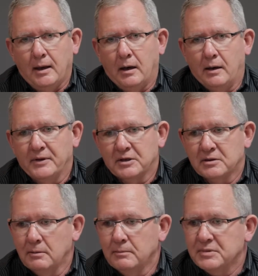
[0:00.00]
On the
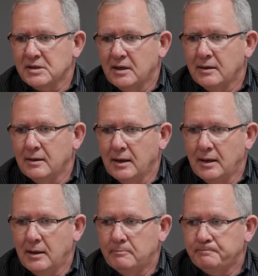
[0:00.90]
TOM side,
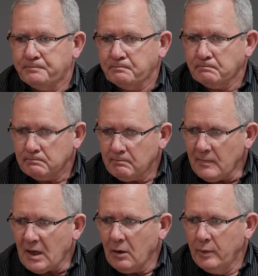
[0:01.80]

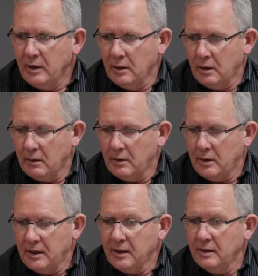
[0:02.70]
we are
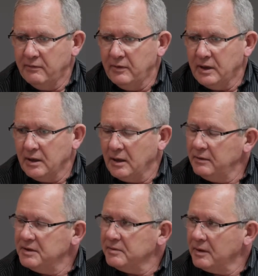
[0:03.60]
again very
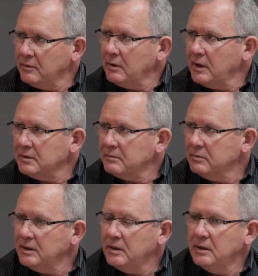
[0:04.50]
encouraged with the rollout.
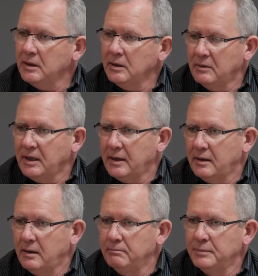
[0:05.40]
We had an
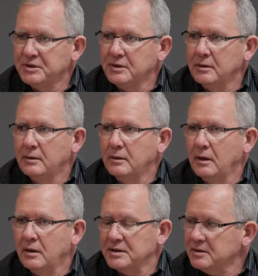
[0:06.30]
ambition
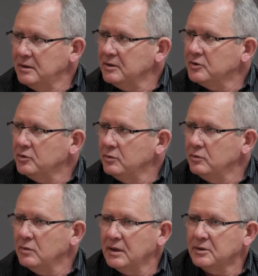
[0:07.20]
last year
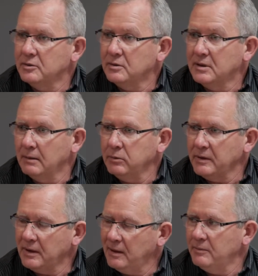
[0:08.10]
to double
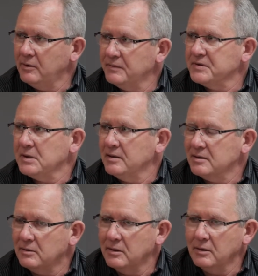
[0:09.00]
the number of sites
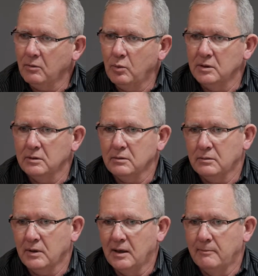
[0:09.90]
around the world
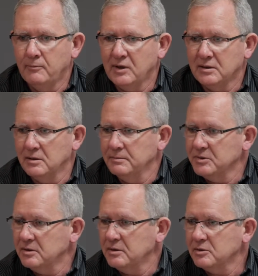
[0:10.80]
where TOMS
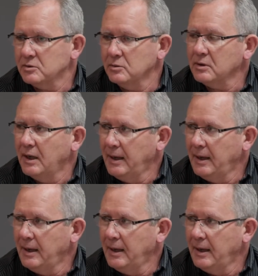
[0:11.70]
is installed,